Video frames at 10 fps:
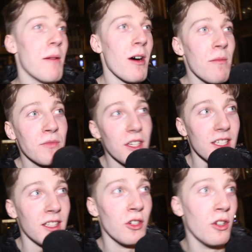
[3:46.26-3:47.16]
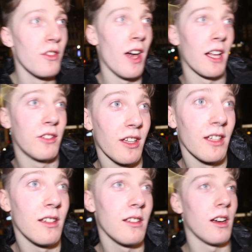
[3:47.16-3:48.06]
mum doesn't know that I took an,
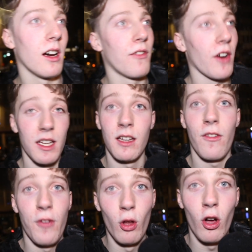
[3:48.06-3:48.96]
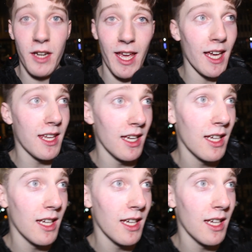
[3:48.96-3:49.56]
a fucking full on ecky.